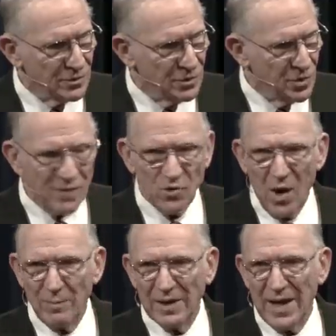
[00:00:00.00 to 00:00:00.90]
You have no
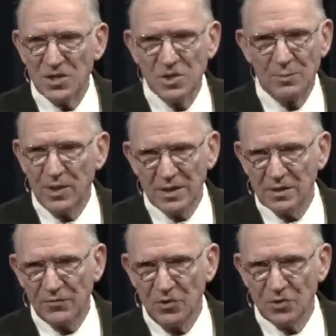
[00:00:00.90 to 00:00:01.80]
obligation to predict
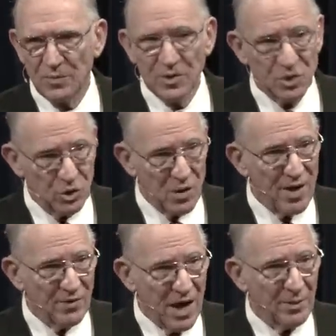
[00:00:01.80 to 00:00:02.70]
the future, but you do
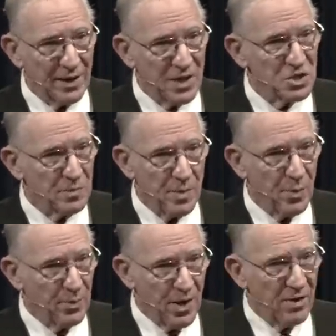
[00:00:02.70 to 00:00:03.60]
have an obligation to be
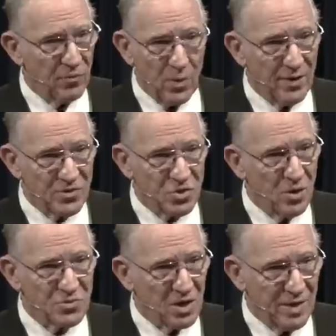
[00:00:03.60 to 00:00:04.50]
prepared for whatever
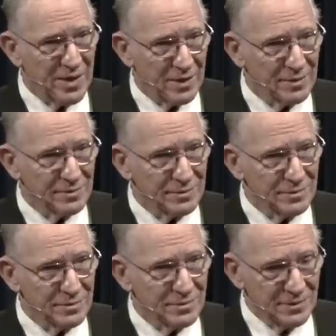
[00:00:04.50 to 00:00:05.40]
storms are coming.
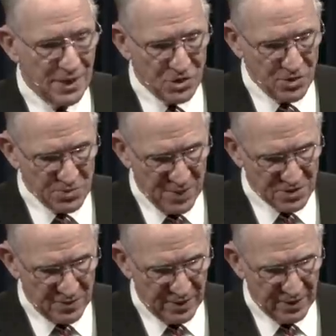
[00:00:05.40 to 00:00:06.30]
That's your
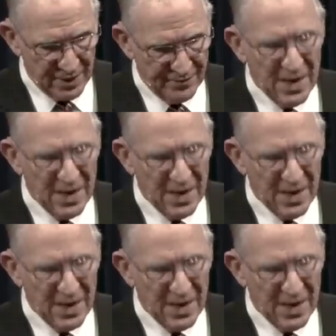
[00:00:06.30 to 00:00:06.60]
responsibility.